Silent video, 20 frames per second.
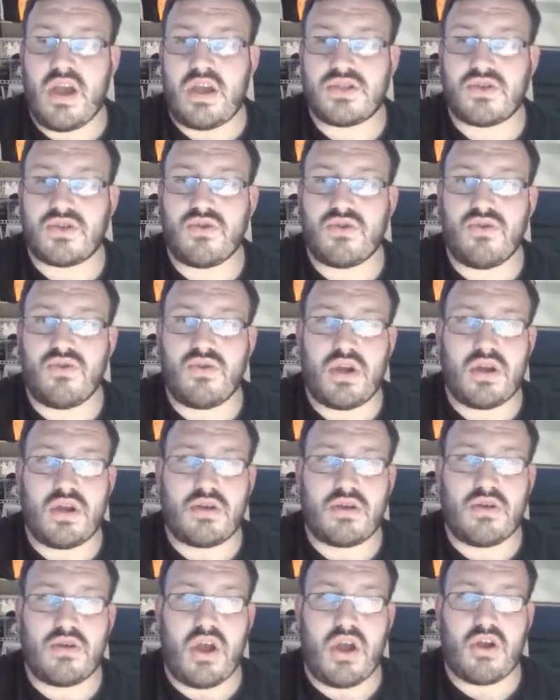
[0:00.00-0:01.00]
at school
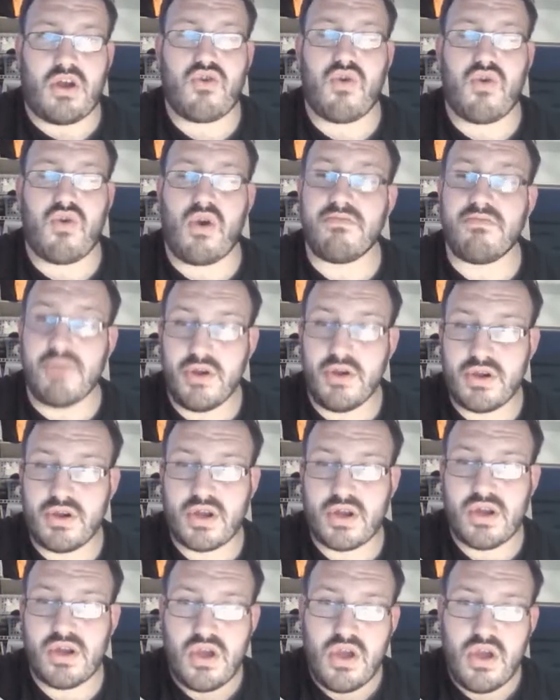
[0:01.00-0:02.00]
a, a,
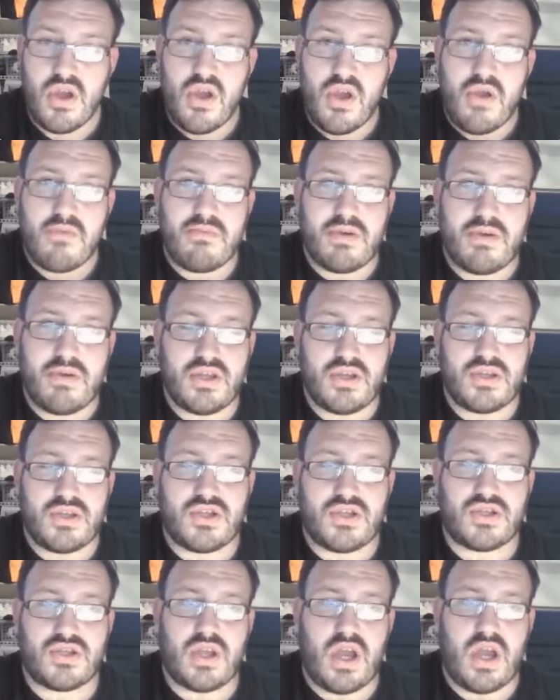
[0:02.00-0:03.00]
Chromebook, but
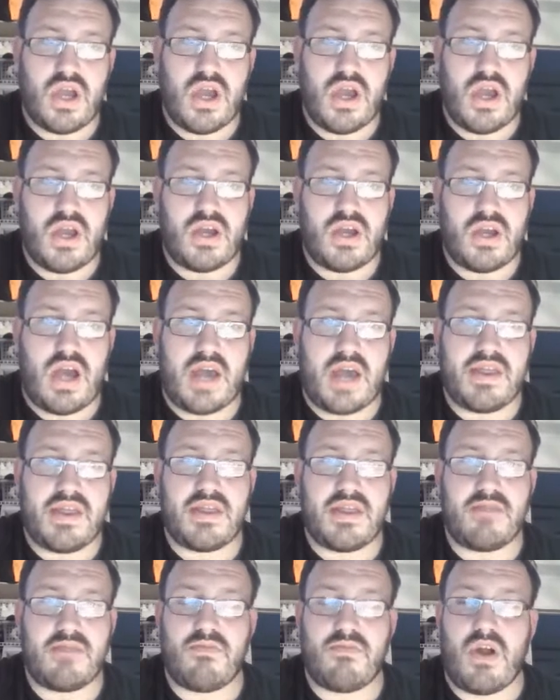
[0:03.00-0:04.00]
this uh, and
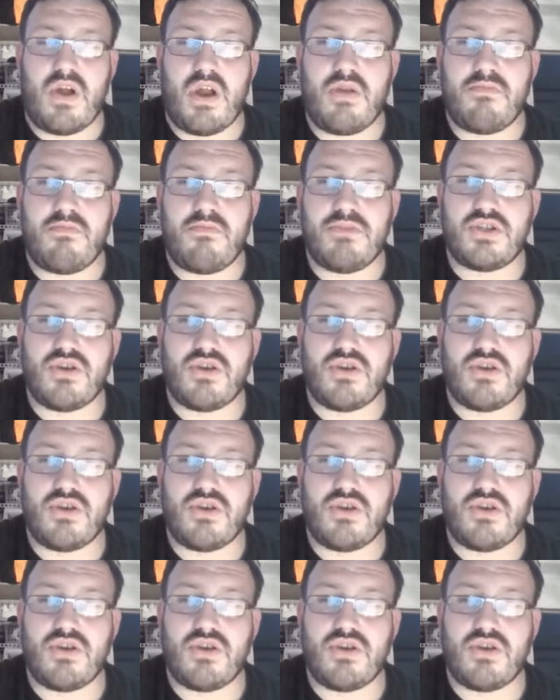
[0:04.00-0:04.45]
then a